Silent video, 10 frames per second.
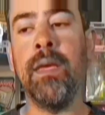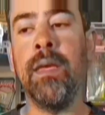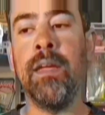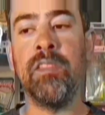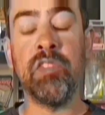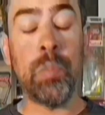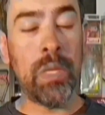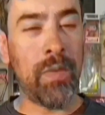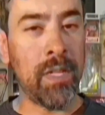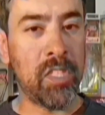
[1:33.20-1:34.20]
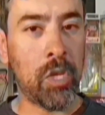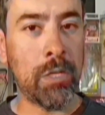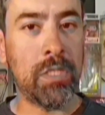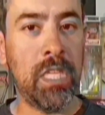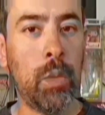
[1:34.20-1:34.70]
there's a bit of
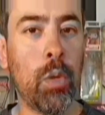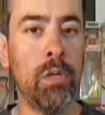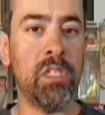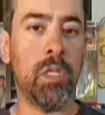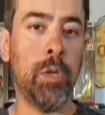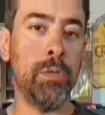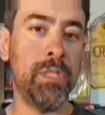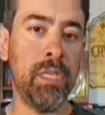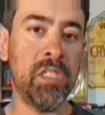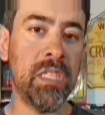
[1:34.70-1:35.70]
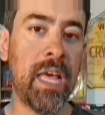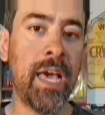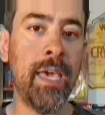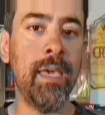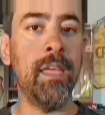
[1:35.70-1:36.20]
uncertainty where his loyalties
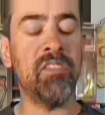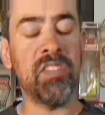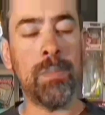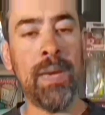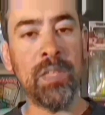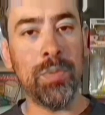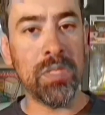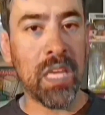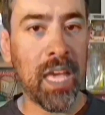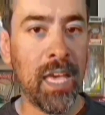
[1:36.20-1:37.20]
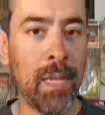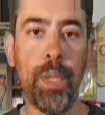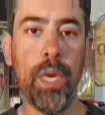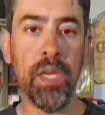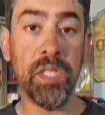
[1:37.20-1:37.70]
lie. It starts to mess with his head.
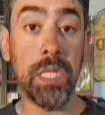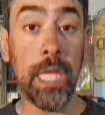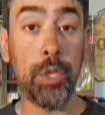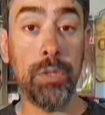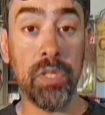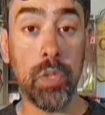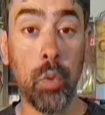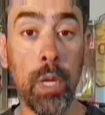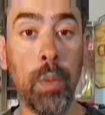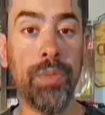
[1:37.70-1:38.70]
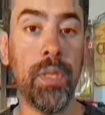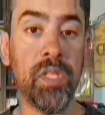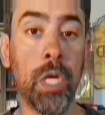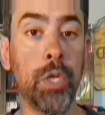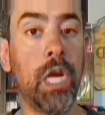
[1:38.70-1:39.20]
Because of the nature of the story with this
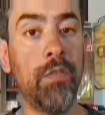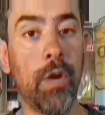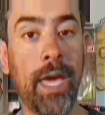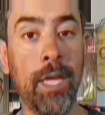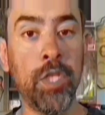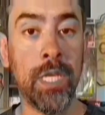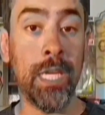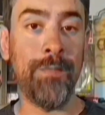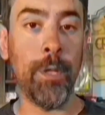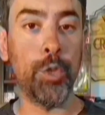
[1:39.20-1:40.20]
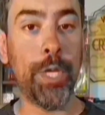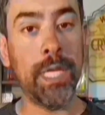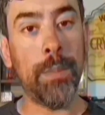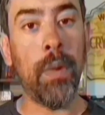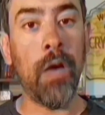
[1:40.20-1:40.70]
undercover agent infiltrating the
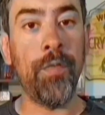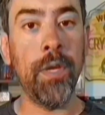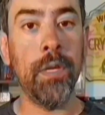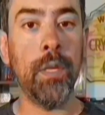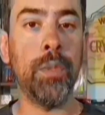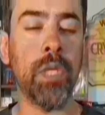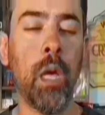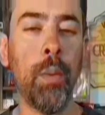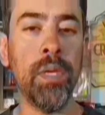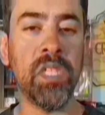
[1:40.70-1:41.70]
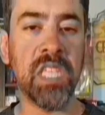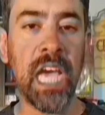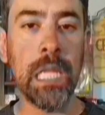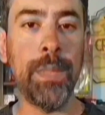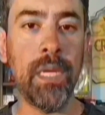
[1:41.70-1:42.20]
mafia, there was always this
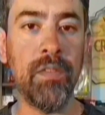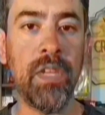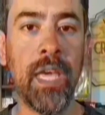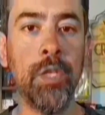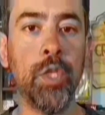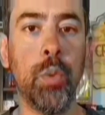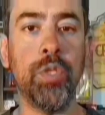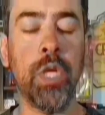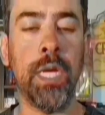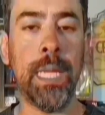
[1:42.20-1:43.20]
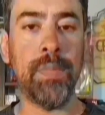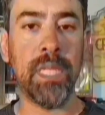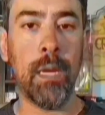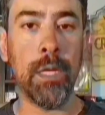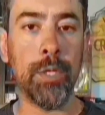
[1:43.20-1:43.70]
element of danger with Johnny Depp's
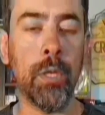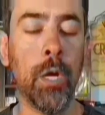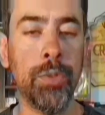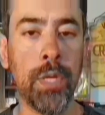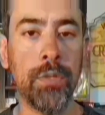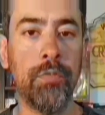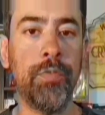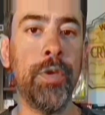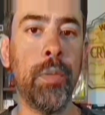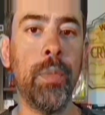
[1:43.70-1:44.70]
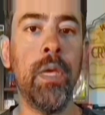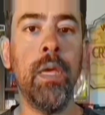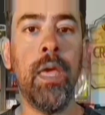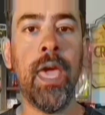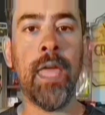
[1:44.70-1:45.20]
character all throughout the film,
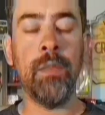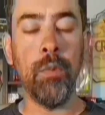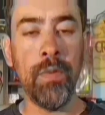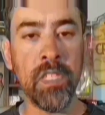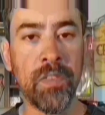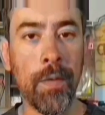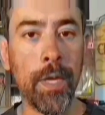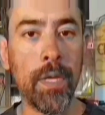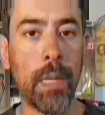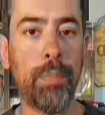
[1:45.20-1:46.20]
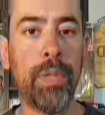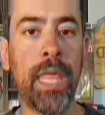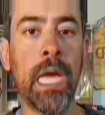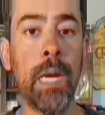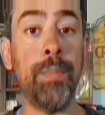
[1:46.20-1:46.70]
and the movie is very good at playing
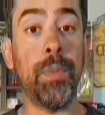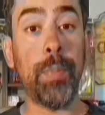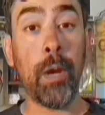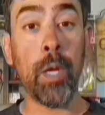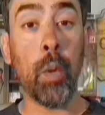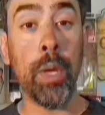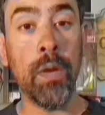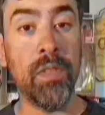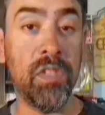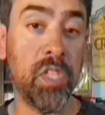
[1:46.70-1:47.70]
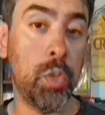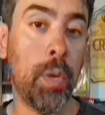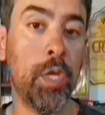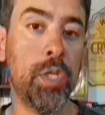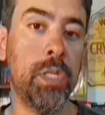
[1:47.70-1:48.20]
up the paranoia of the situation.